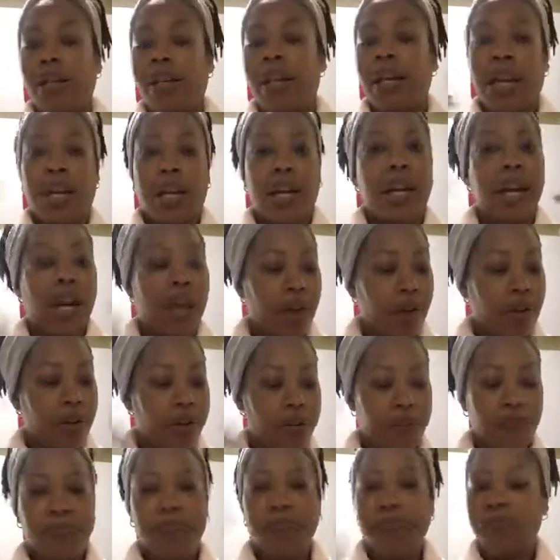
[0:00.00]
Not at
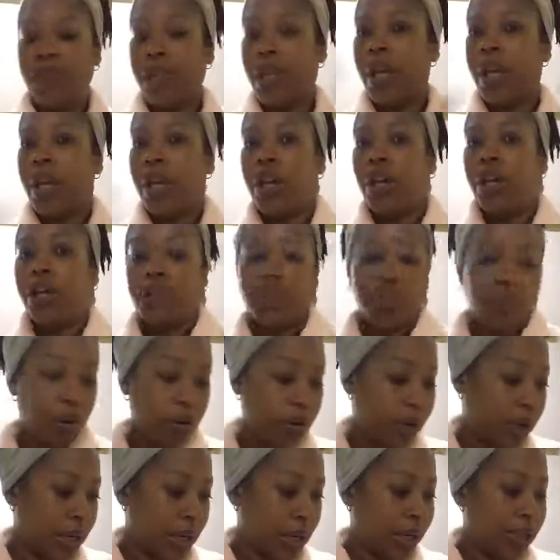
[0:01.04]
all.
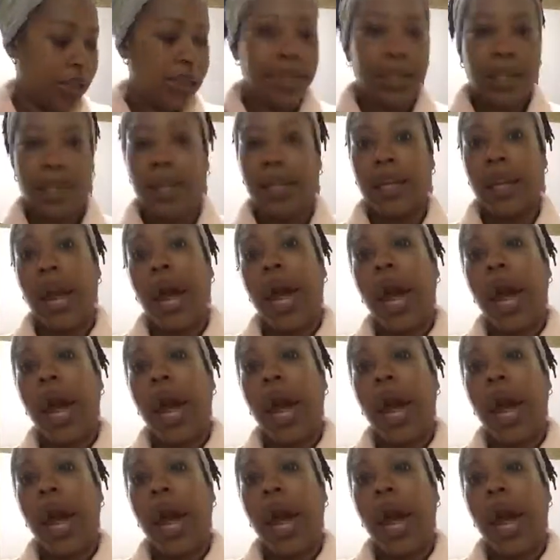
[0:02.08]
So the next thing